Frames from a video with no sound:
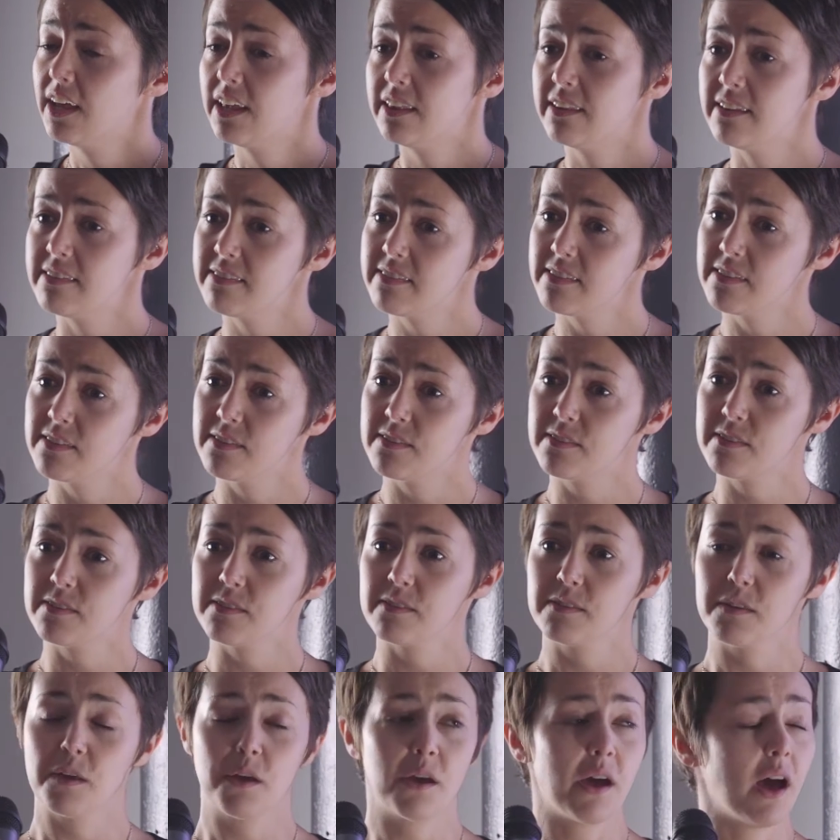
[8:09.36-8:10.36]
This is
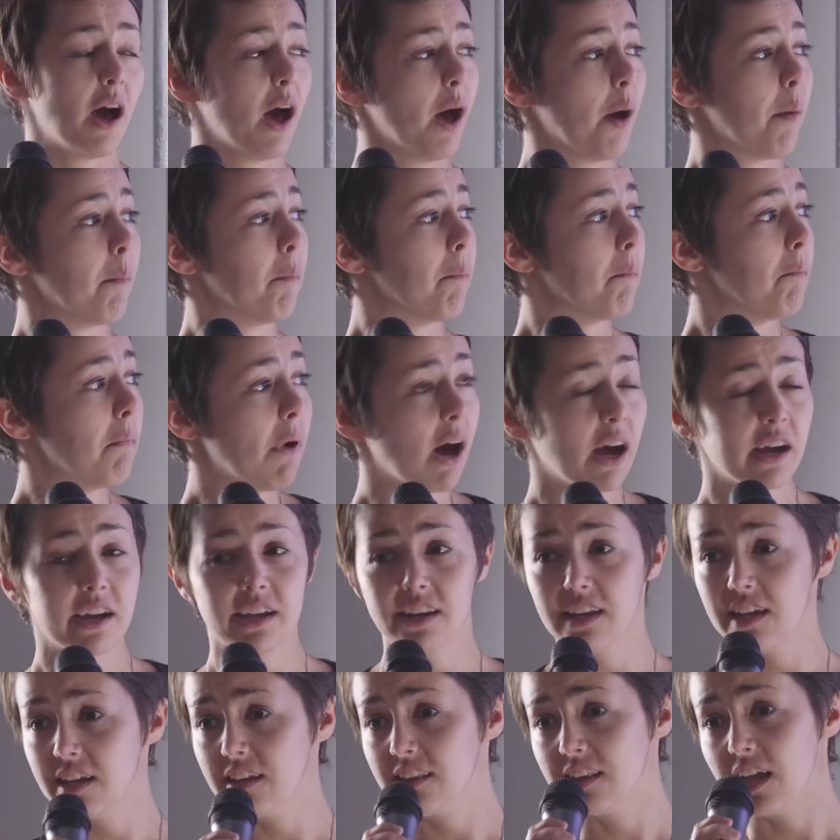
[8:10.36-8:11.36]

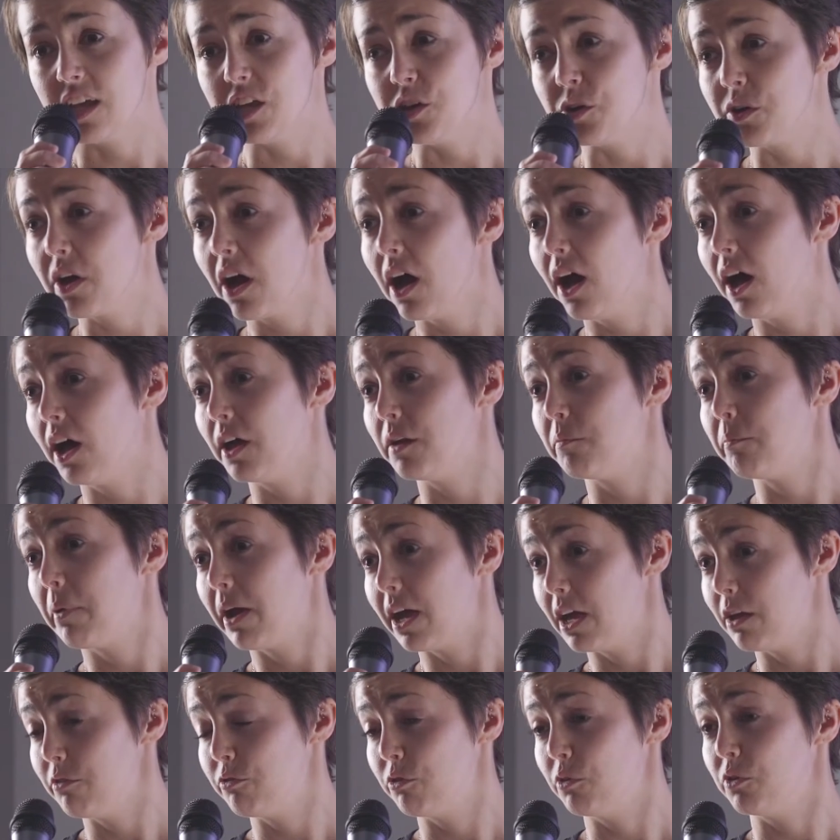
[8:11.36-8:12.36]
marketing that you can't
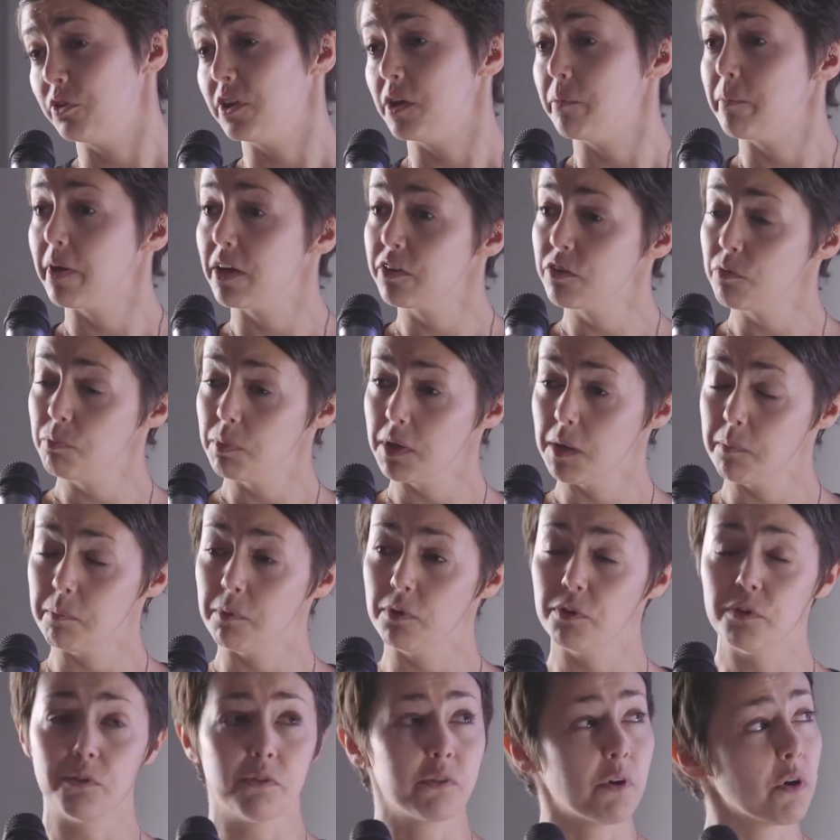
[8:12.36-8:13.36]
pay for. The amount of
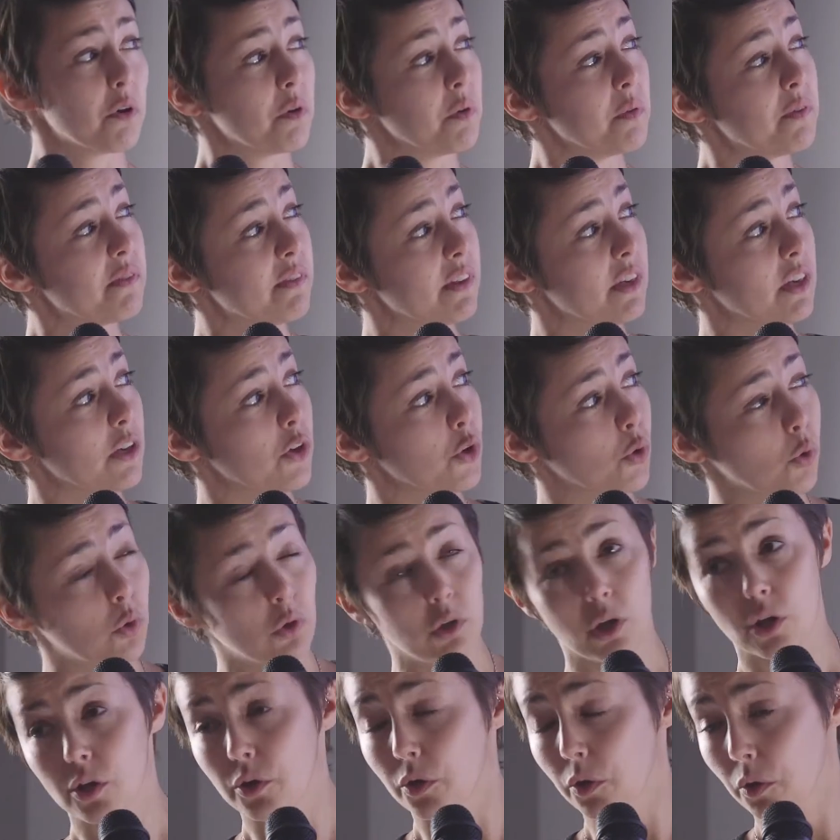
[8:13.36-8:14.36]
people who are going to see your
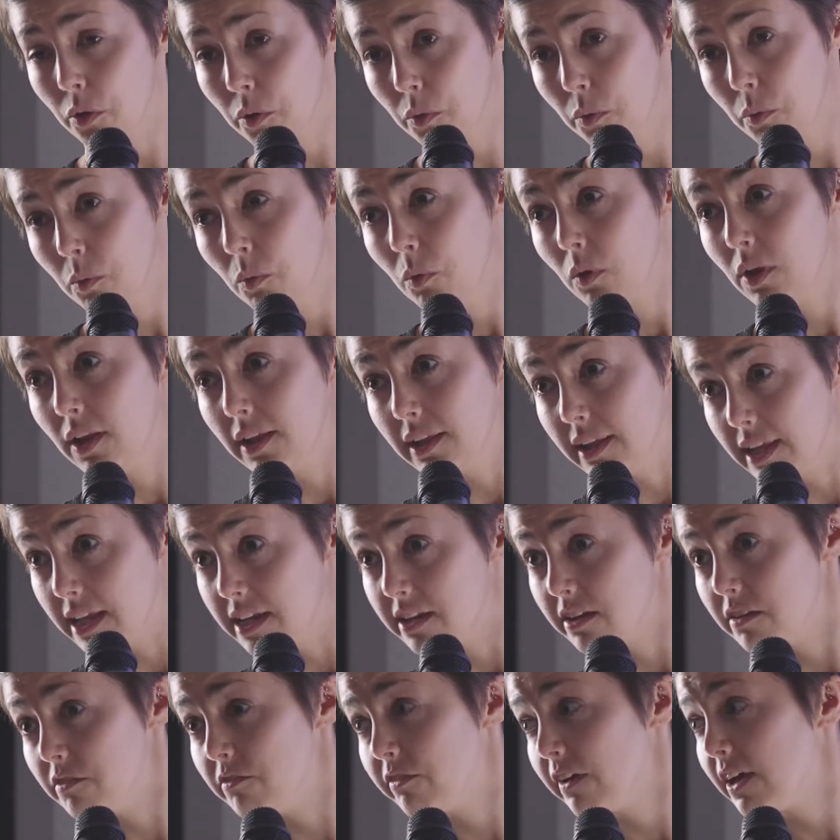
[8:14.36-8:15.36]
logo,
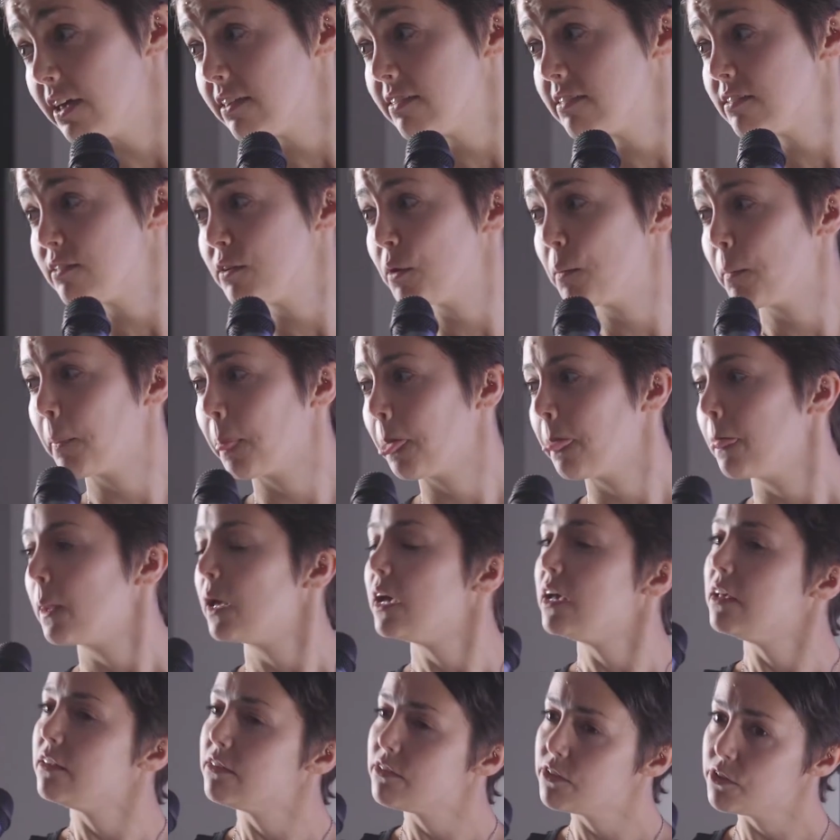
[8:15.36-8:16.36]
LendInvest,
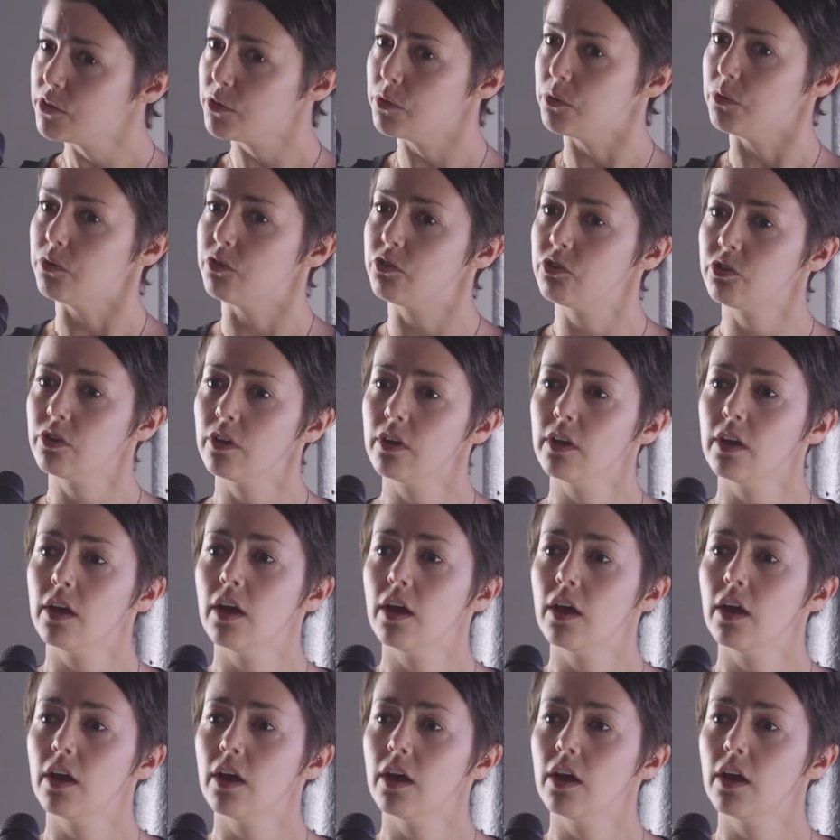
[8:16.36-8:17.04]
it's huge.